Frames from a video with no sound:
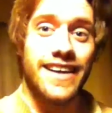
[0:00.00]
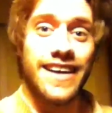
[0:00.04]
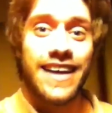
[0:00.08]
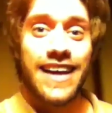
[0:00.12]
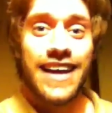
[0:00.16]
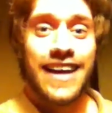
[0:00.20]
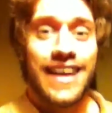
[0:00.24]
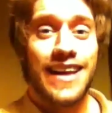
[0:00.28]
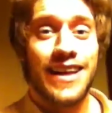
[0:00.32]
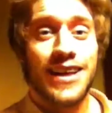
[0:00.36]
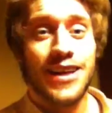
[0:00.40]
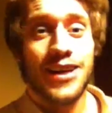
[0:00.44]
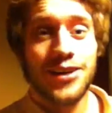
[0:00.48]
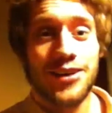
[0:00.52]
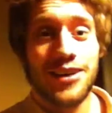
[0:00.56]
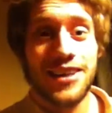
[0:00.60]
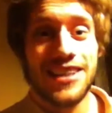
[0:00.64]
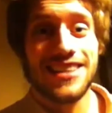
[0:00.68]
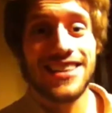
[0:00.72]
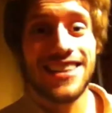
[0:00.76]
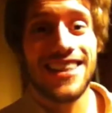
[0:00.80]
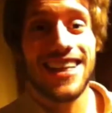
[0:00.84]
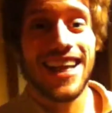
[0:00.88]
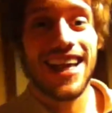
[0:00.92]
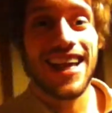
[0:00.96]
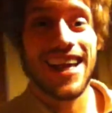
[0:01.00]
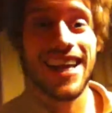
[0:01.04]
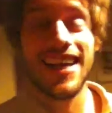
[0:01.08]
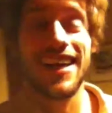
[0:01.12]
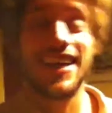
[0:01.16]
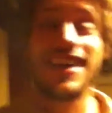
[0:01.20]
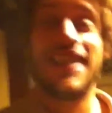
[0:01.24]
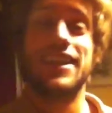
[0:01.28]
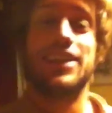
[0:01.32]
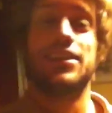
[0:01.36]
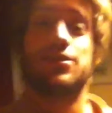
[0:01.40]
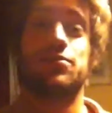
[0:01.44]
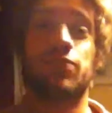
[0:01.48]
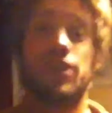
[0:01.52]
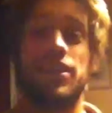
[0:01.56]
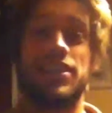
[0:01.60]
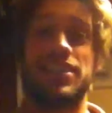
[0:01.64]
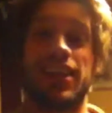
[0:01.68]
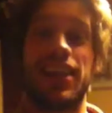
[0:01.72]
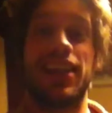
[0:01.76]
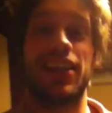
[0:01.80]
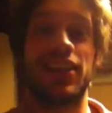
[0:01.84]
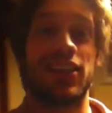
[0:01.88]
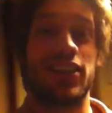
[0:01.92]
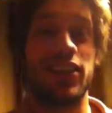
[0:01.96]
Hello internet, it is
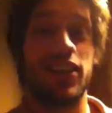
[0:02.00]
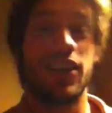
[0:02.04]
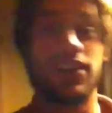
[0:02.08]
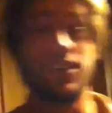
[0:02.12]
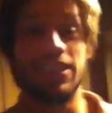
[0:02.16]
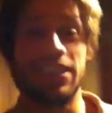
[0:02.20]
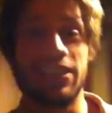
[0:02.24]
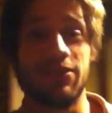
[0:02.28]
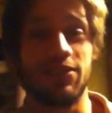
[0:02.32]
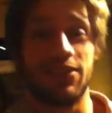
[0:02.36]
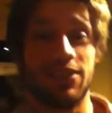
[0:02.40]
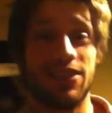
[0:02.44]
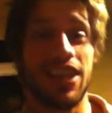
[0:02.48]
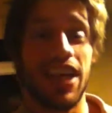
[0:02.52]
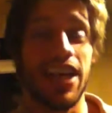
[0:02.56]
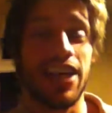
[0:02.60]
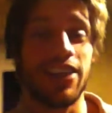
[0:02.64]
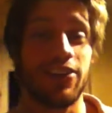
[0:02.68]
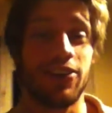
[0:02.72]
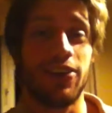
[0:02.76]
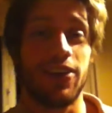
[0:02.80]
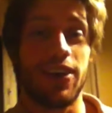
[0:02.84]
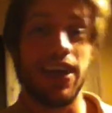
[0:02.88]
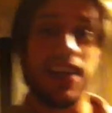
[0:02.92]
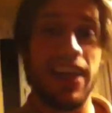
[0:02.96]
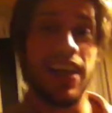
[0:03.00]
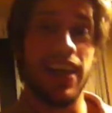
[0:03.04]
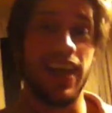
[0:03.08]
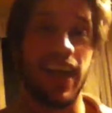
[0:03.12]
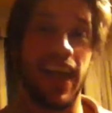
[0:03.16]
Monday the 13th of January